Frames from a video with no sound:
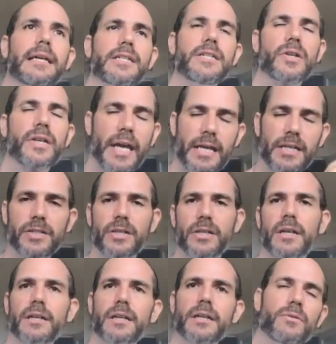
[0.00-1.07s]

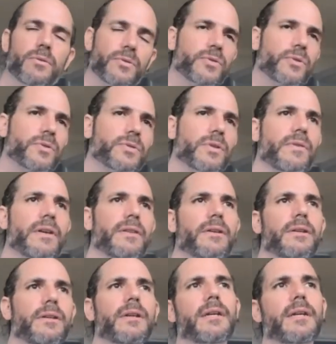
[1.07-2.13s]
education, and in all sorts of
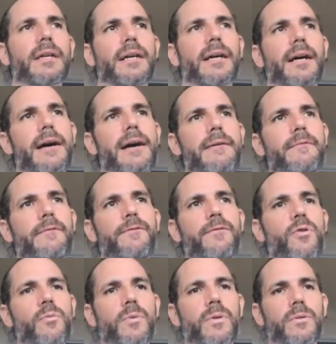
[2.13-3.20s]
other
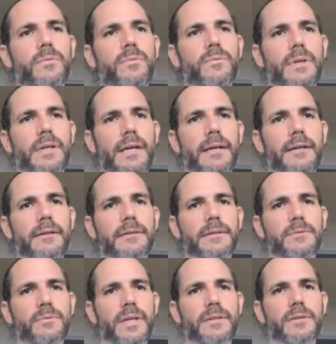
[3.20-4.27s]
formal
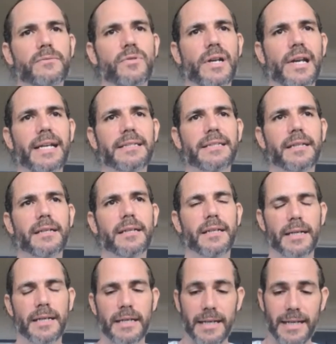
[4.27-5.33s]
ways of relating,
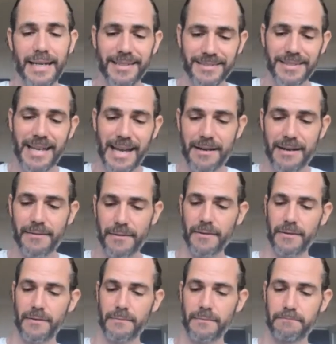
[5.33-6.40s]
is that
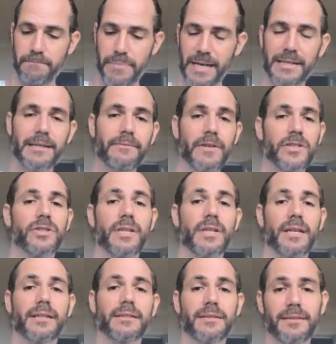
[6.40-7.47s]
big division
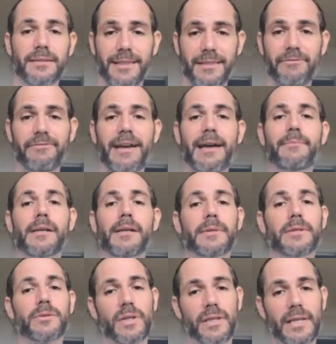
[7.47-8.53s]
that exists at the family
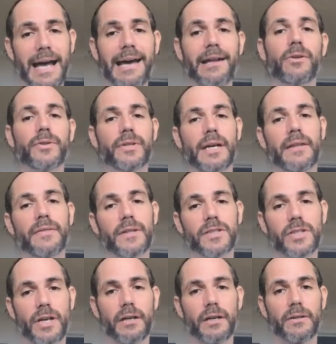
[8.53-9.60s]
between the adult and the
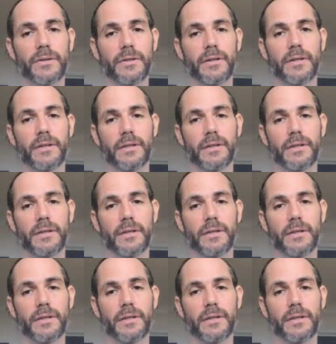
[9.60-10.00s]
child,